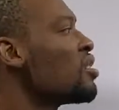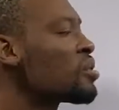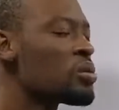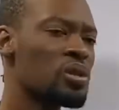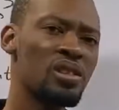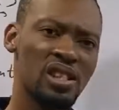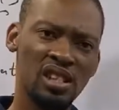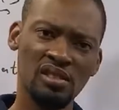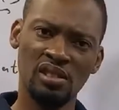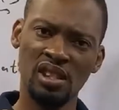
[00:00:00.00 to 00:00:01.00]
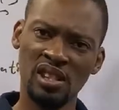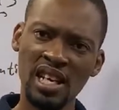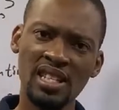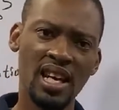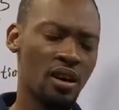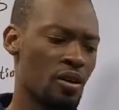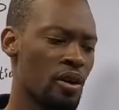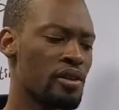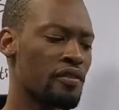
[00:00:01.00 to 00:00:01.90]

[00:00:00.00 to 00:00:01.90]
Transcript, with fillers: so long the letter or